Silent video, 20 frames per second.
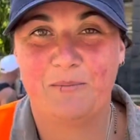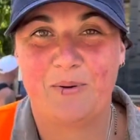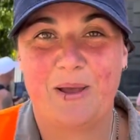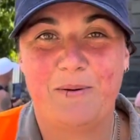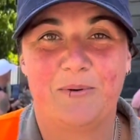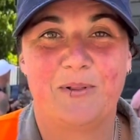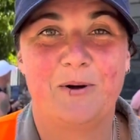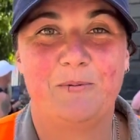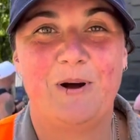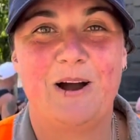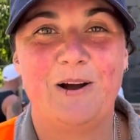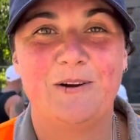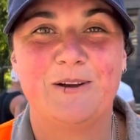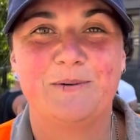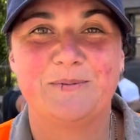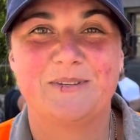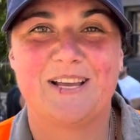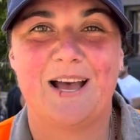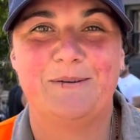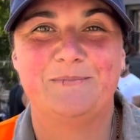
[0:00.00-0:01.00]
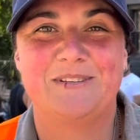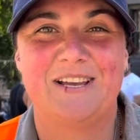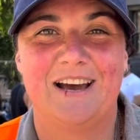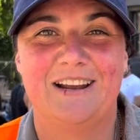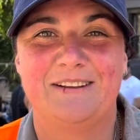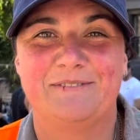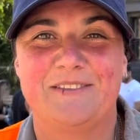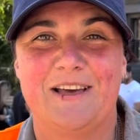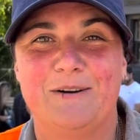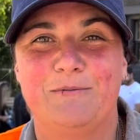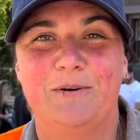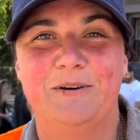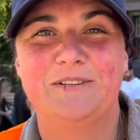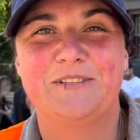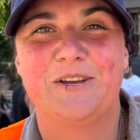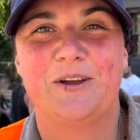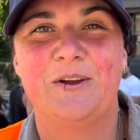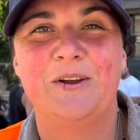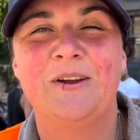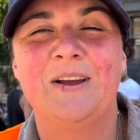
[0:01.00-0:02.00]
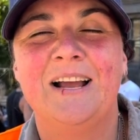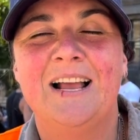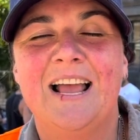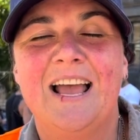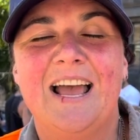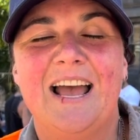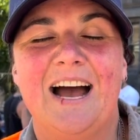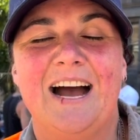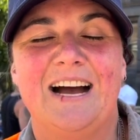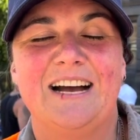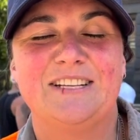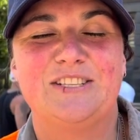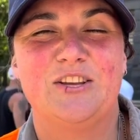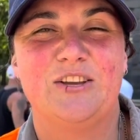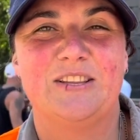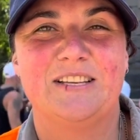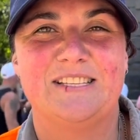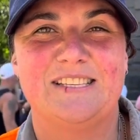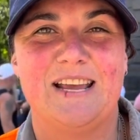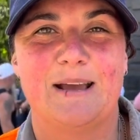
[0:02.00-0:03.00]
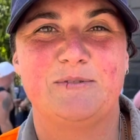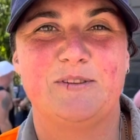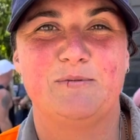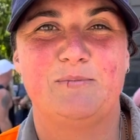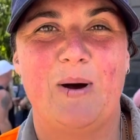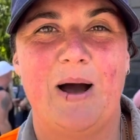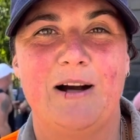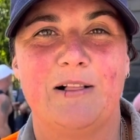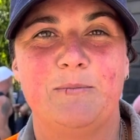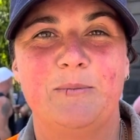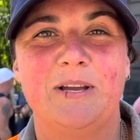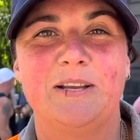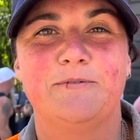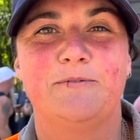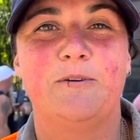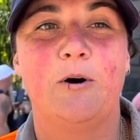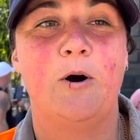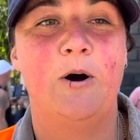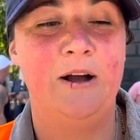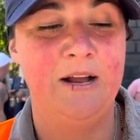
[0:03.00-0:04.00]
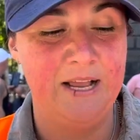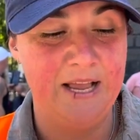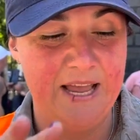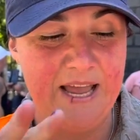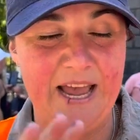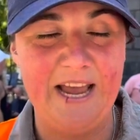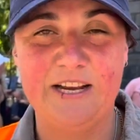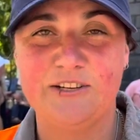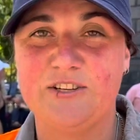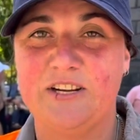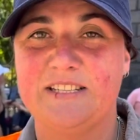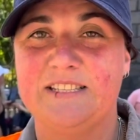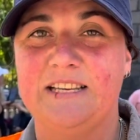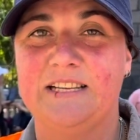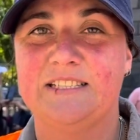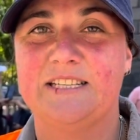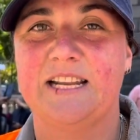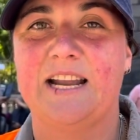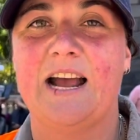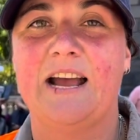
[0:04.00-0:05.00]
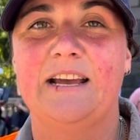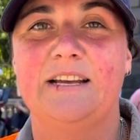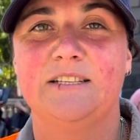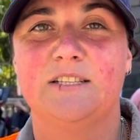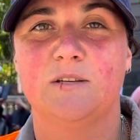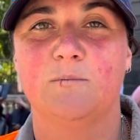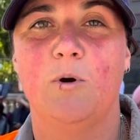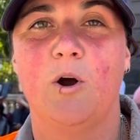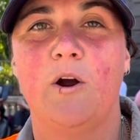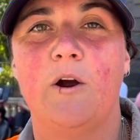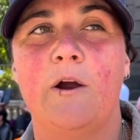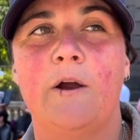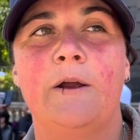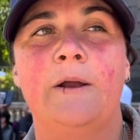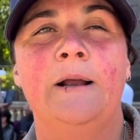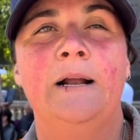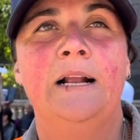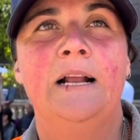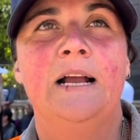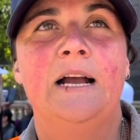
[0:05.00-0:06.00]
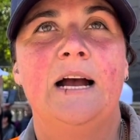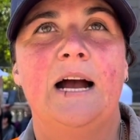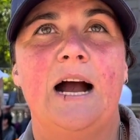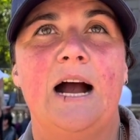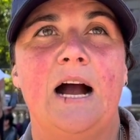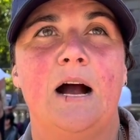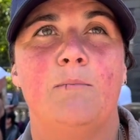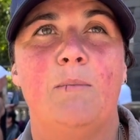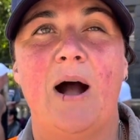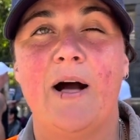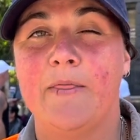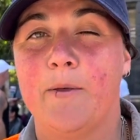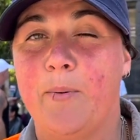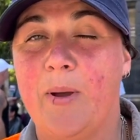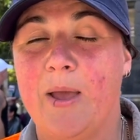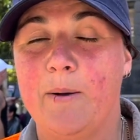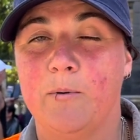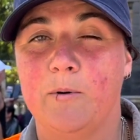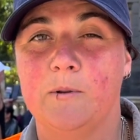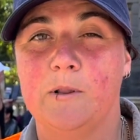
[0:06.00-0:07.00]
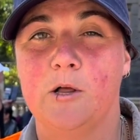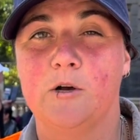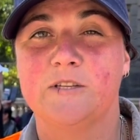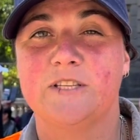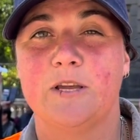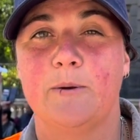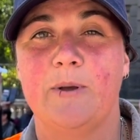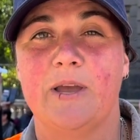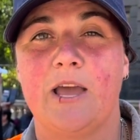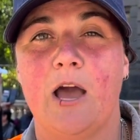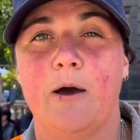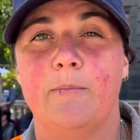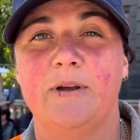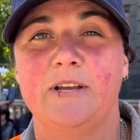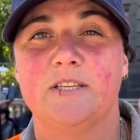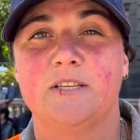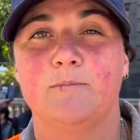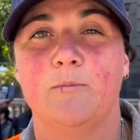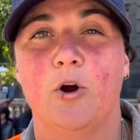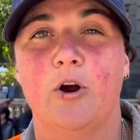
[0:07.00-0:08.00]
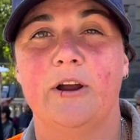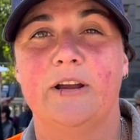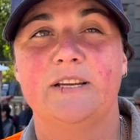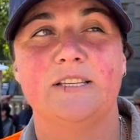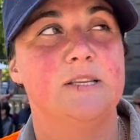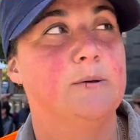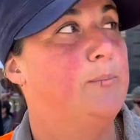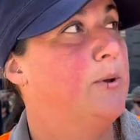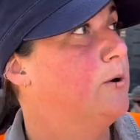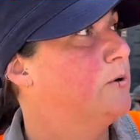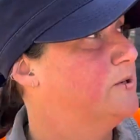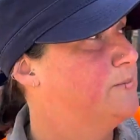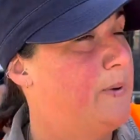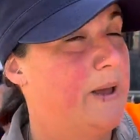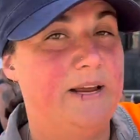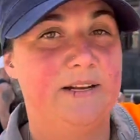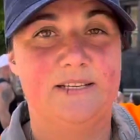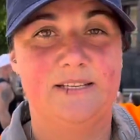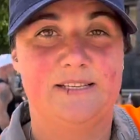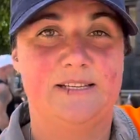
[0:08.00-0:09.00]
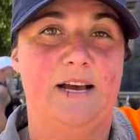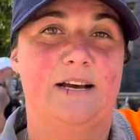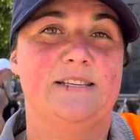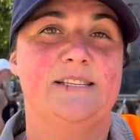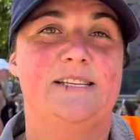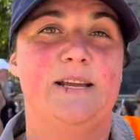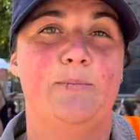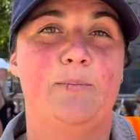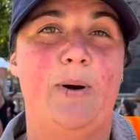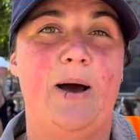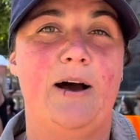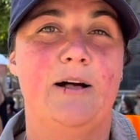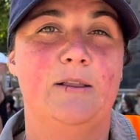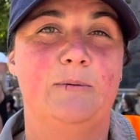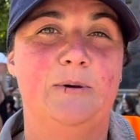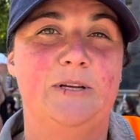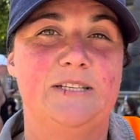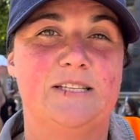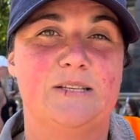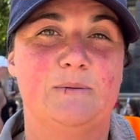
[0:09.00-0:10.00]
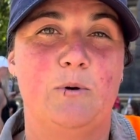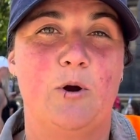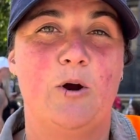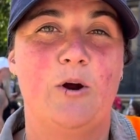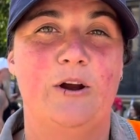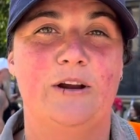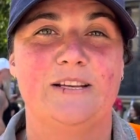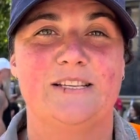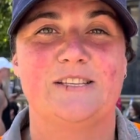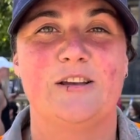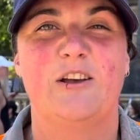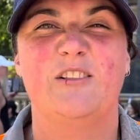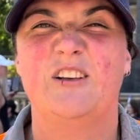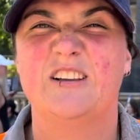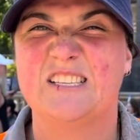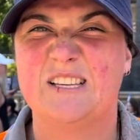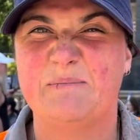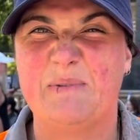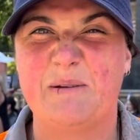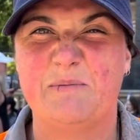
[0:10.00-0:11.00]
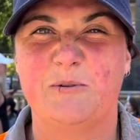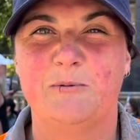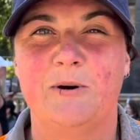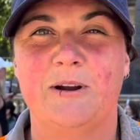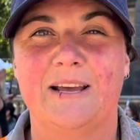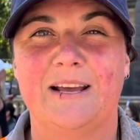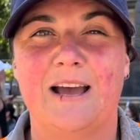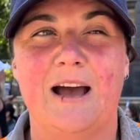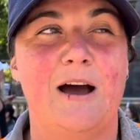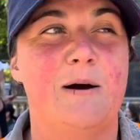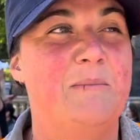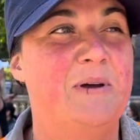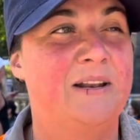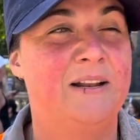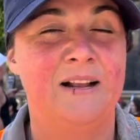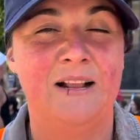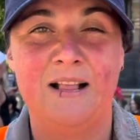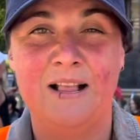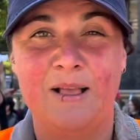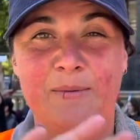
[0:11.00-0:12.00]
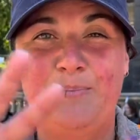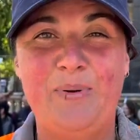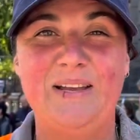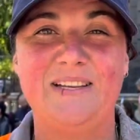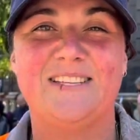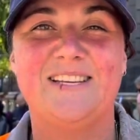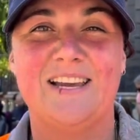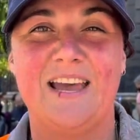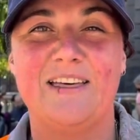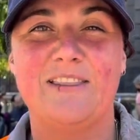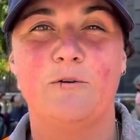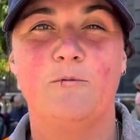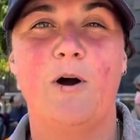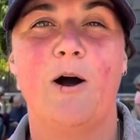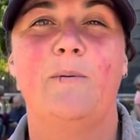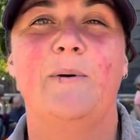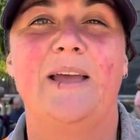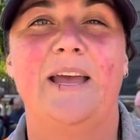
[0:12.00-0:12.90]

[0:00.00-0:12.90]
people are welcome to come down if they want to uh, to the steps of Parliament for hairdressing today and tomorrow. Um, other people will also be coming tomorrow because the bill's being discussed in Parliament tomorrow. So lots of people want to come and be together together while we